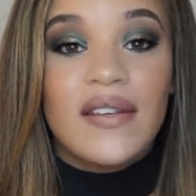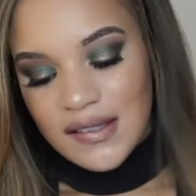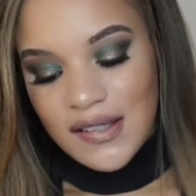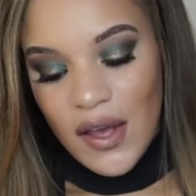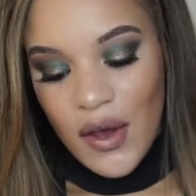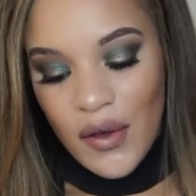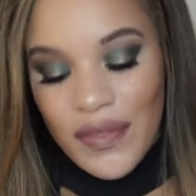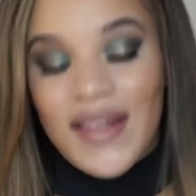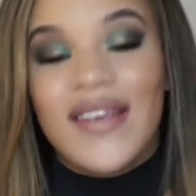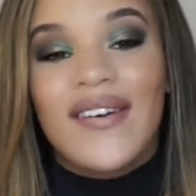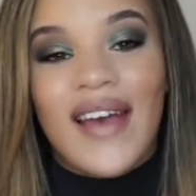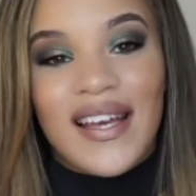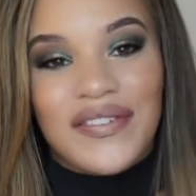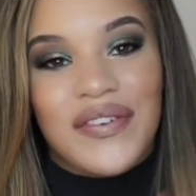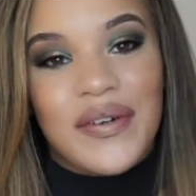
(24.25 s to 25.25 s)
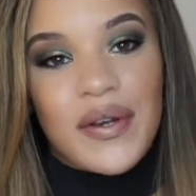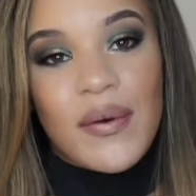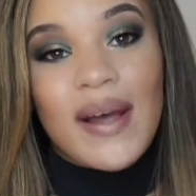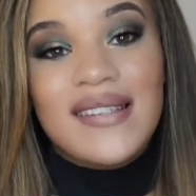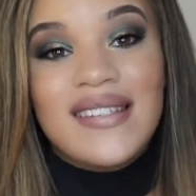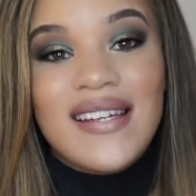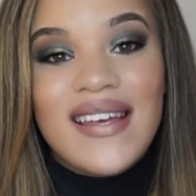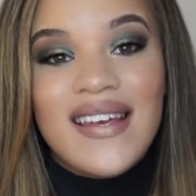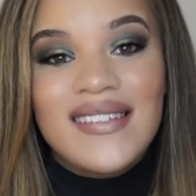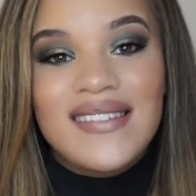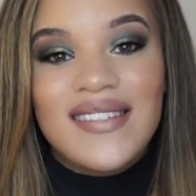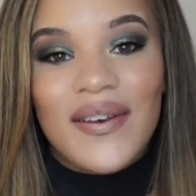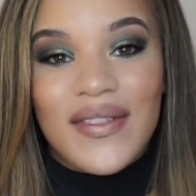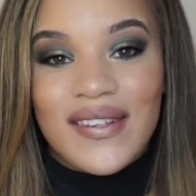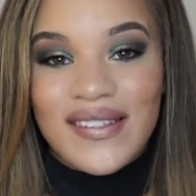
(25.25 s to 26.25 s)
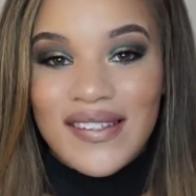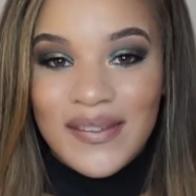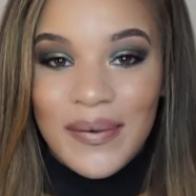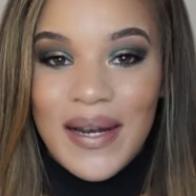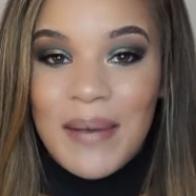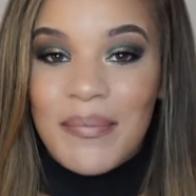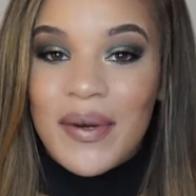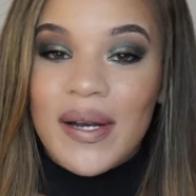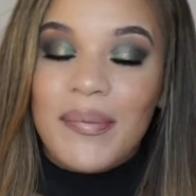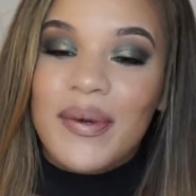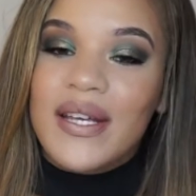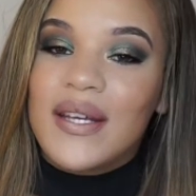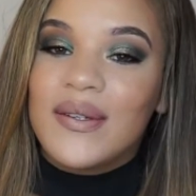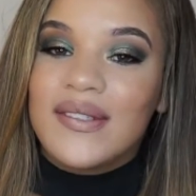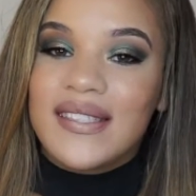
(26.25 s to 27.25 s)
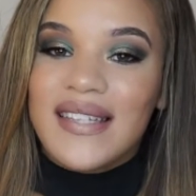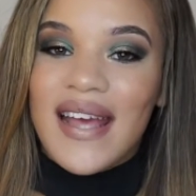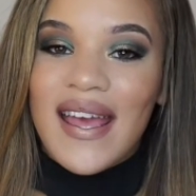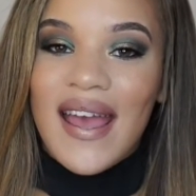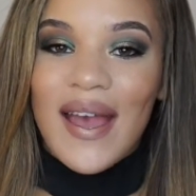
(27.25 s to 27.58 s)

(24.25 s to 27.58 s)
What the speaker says: So thank you guys for requesting it. So this is what I'm gonna bring you today.